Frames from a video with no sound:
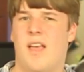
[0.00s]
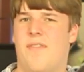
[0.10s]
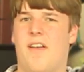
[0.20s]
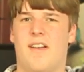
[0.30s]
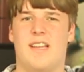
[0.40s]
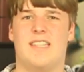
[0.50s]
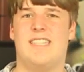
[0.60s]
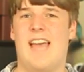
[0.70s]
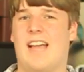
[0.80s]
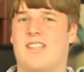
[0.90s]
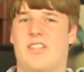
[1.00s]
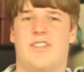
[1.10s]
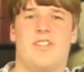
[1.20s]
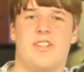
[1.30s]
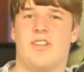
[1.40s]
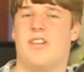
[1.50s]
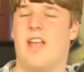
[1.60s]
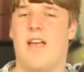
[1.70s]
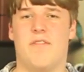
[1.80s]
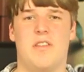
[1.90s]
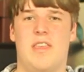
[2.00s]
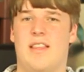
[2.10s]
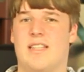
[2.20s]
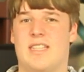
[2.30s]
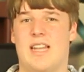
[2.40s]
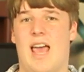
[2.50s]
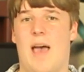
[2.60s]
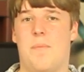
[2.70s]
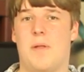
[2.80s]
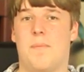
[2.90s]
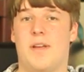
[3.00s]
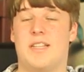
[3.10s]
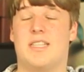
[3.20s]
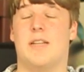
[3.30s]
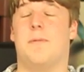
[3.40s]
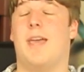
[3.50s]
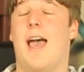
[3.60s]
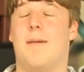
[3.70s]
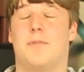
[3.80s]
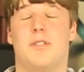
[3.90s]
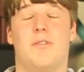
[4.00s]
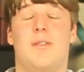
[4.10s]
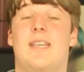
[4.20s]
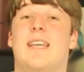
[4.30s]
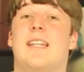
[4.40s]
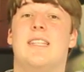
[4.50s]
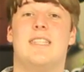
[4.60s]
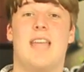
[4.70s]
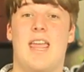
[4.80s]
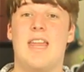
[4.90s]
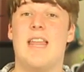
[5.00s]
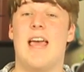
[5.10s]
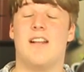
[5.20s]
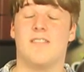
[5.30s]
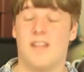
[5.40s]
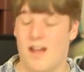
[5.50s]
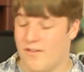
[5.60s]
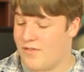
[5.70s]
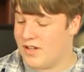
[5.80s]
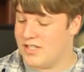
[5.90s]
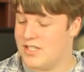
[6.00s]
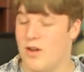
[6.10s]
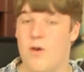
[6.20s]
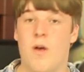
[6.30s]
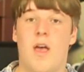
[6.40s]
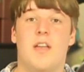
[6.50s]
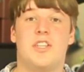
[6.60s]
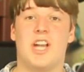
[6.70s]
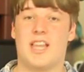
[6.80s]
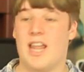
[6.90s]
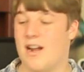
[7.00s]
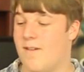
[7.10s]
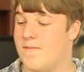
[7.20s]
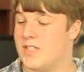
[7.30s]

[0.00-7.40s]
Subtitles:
Not exactly sure on everything that's going to happen, but it's going to be absolutely insane and a lot of fun. So check that out.